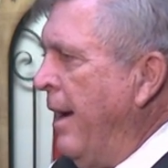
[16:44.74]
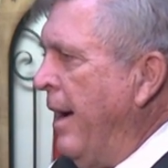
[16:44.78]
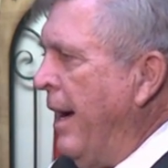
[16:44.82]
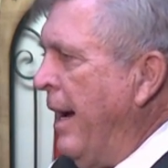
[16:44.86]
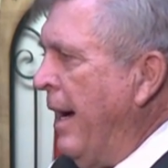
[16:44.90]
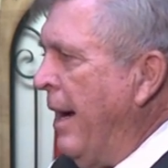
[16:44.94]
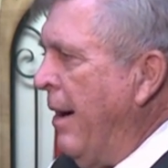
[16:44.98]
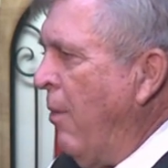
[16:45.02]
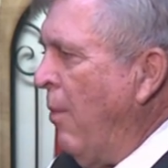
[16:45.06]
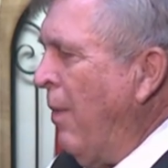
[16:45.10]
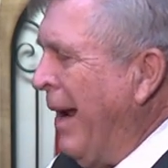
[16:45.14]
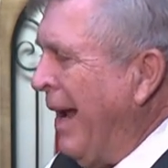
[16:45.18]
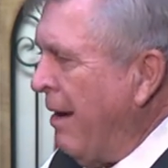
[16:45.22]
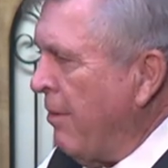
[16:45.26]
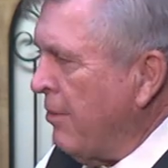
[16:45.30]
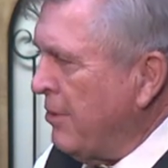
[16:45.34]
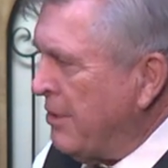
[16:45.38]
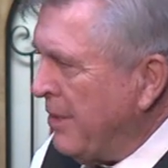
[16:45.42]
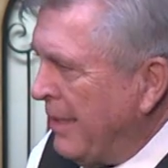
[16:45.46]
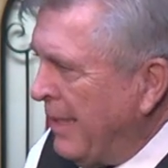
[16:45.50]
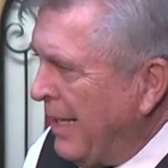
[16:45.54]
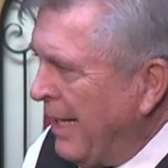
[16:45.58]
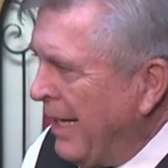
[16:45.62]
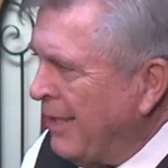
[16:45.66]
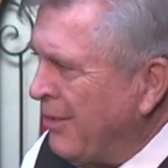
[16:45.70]
When I was in
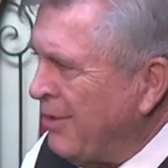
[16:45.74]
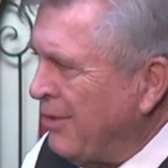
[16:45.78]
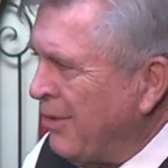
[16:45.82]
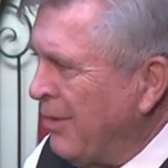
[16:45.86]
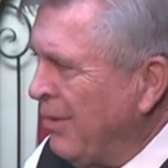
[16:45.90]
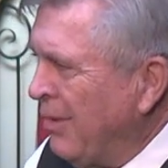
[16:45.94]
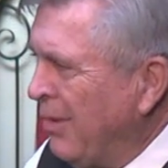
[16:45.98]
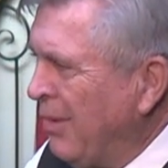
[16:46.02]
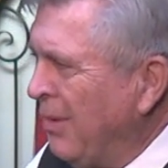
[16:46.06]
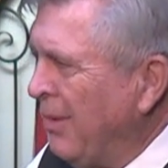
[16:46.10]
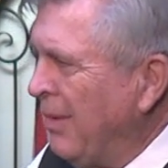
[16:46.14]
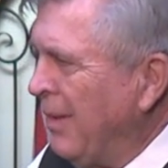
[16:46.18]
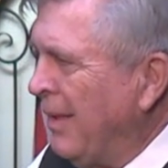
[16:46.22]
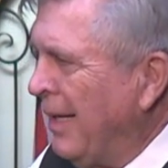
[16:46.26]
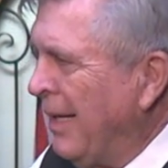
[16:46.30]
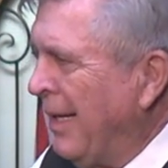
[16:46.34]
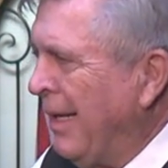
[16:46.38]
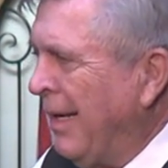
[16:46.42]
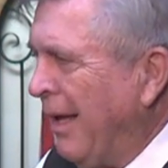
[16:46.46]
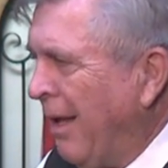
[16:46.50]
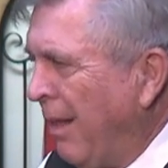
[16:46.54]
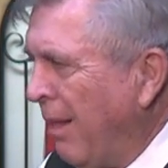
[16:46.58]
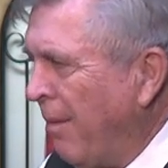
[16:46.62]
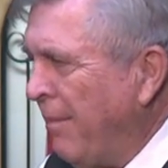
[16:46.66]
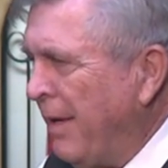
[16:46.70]
high school and
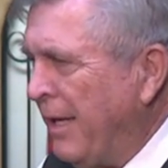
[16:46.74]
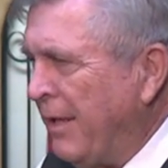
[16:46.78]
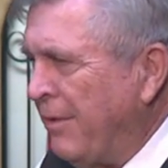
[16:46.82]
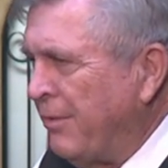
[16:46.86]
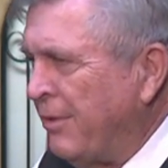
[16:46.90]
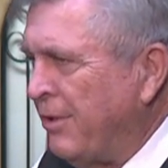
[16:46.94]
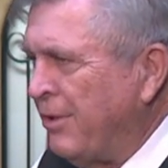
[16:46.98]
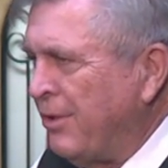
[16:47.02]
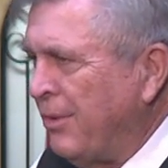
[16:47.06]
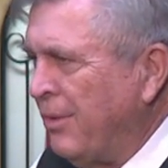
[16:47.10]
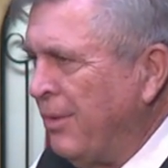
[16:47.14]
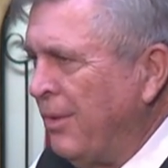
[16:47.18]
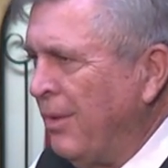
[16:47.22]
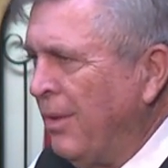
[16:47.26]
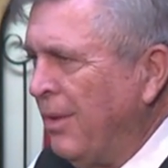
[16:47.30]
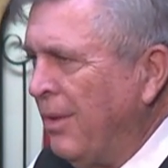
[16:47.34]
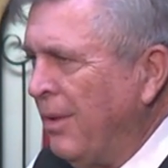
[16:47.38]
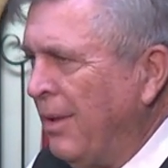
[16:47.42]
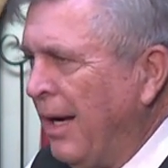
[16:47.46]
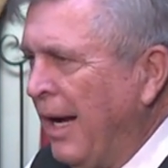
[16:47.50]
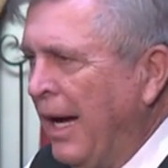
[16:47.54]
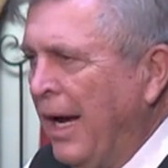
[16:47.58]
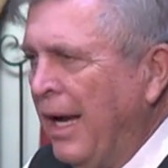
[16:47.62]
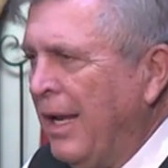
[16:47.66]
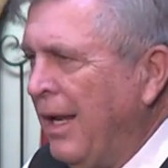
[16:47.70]
elementary school,
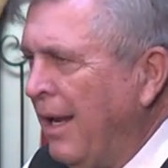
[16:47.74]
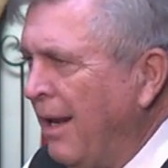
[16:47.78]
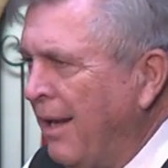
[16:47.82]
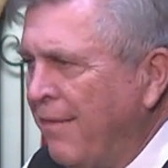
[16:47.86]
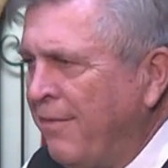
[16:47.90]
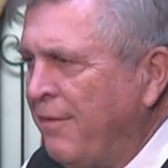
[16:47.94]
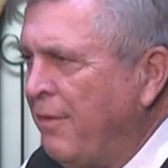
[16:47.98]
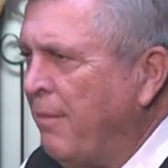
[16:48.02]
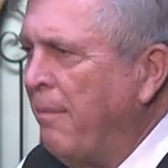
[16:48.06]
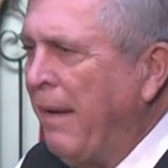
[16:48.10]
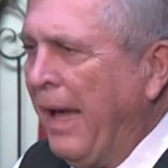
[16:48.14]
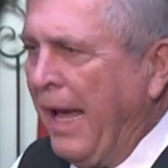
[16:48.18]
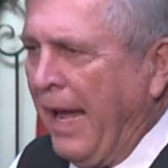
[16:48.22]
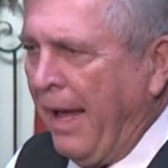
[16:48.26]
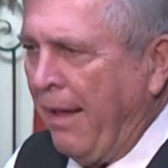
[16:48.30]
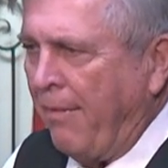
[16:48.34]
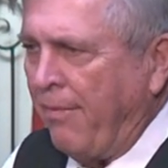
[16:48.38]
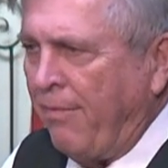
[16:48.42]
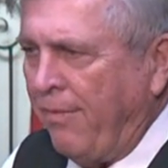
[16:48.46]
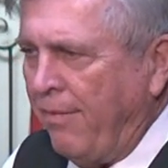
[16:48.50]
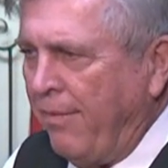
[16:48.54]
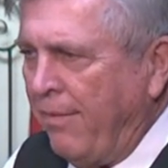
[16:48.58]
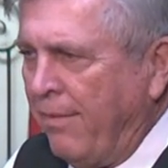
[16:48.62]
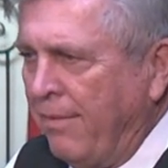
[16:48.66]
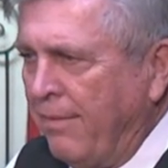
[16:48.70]
I loved math.
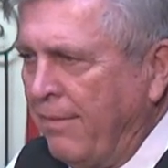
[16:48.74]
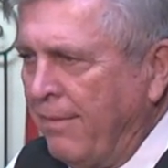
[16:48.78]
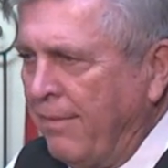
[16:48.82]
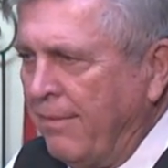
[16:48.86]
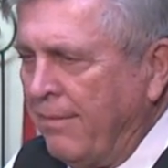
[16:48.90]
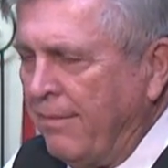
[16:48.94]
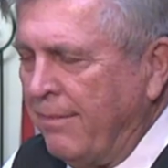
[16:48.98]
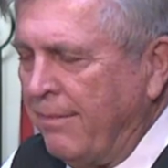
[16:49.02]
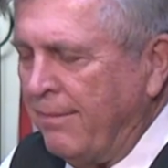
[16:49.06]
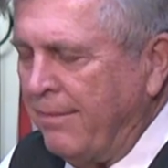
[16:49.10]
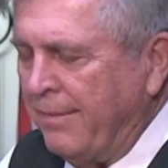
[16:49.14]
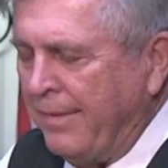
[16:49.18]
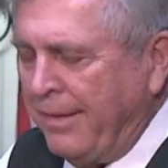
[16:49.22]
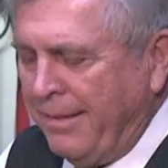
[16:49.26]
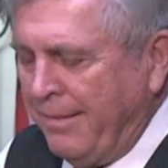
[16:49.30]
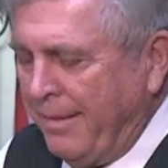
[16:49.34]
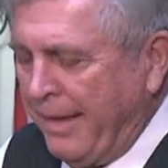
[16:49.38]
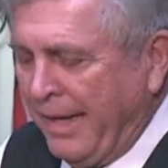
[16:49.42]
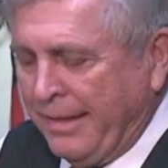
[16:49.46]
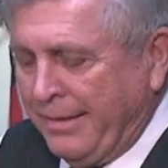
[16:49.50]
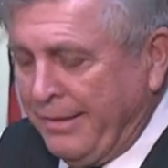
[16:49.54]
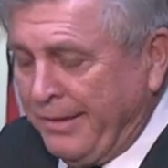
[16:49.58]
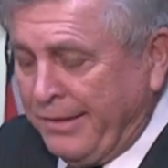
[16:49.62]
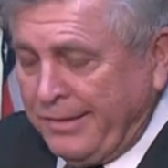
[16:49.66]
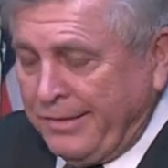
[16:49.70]
I mean, I
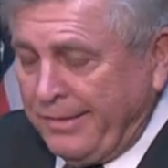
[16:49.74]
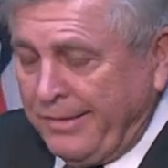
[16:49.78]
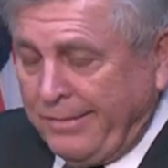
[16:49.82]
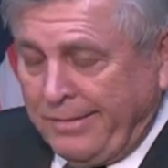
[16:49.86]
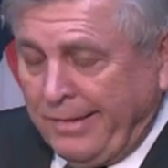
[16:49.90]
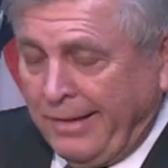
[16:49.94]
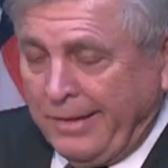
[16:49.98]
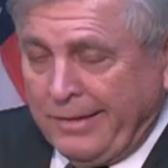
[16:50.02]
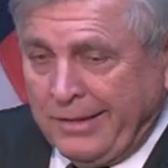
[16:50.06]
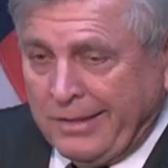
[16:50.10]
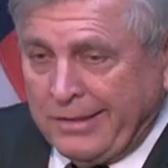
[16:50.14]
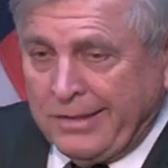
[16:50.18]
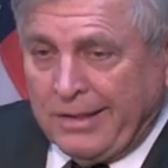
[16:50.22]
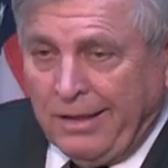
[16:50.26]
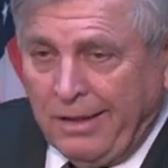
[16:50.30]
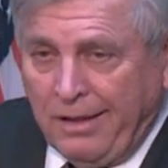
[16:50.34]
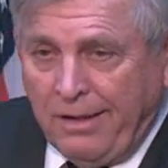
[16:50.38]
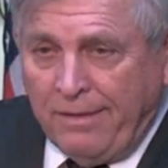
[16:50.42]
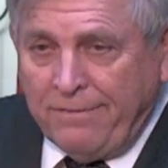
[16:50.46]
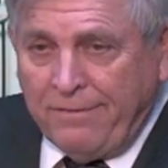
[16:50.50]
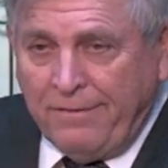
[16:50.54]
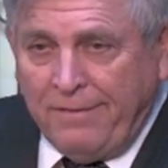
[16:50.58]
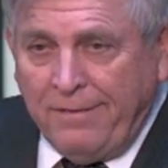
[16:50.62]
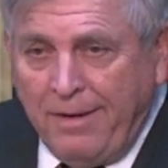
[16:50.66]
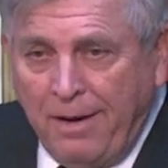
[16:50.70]
just, I just
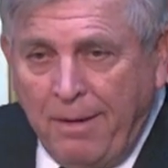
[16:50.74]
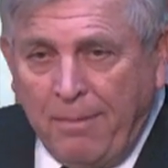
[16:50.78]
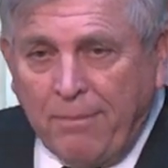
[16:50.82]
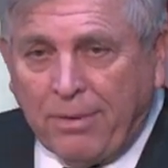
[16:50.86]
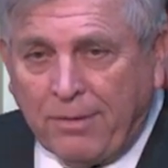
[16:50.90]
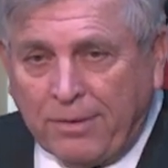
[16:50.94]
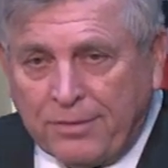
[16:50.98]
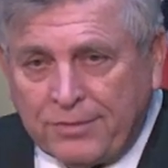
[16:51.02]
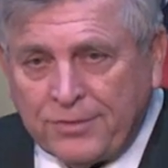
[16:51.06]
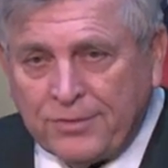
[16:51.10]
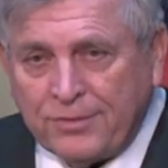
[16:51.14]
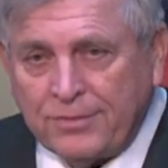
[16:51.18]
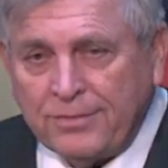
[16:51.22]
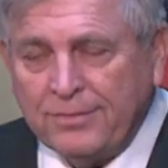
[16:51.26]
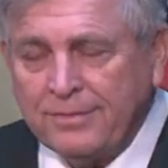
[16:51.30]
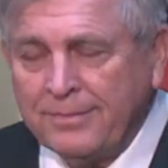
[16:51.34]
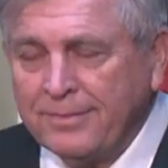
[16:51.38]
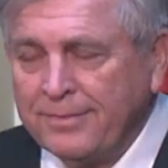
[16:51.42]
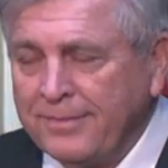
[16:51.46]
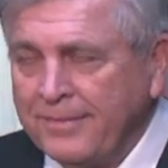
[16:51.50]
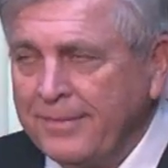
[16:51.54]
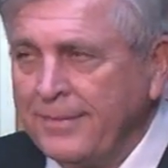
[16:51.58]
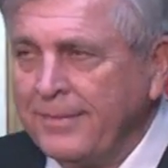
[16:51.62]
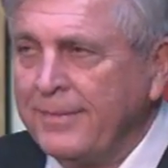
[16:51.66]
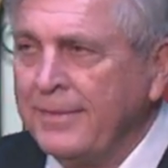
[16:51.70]
loved numbers.
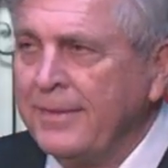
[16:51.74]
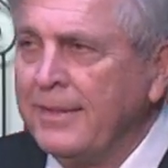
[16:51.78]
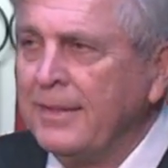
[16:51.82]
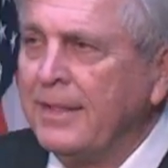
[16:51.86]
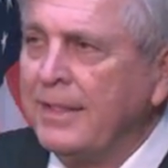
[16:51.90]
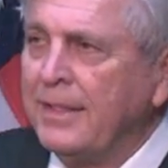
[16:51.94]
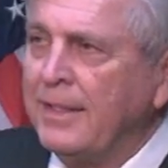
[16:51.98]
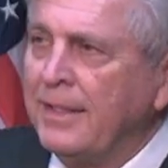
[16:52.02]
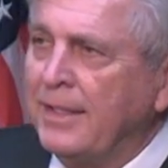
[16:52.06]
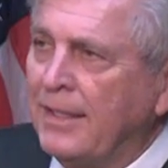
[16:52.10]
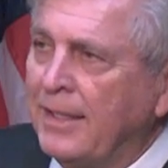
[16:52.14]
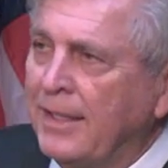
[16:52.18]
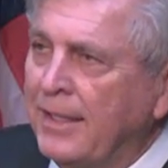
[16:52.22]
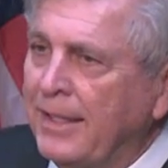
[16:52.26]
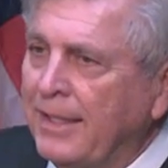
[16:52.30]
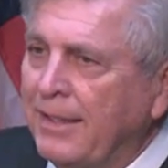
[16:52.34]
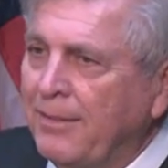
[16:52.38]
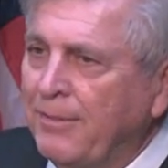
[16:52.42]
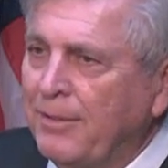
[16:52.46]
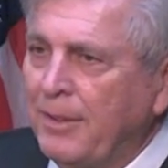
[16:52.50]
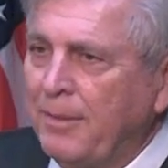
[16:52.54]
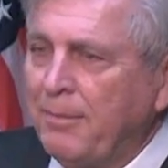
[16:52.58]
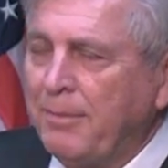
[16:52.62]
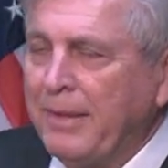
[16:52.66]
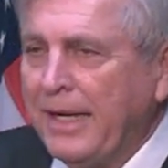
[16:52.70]

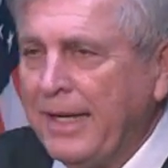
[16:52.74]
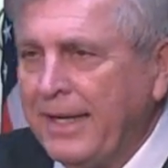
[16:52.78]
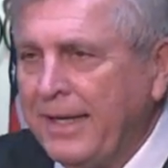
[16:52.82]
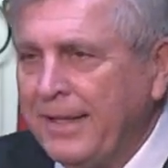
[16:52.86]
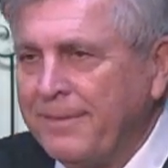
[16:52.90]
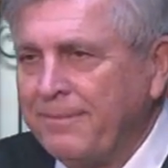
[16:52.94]
When my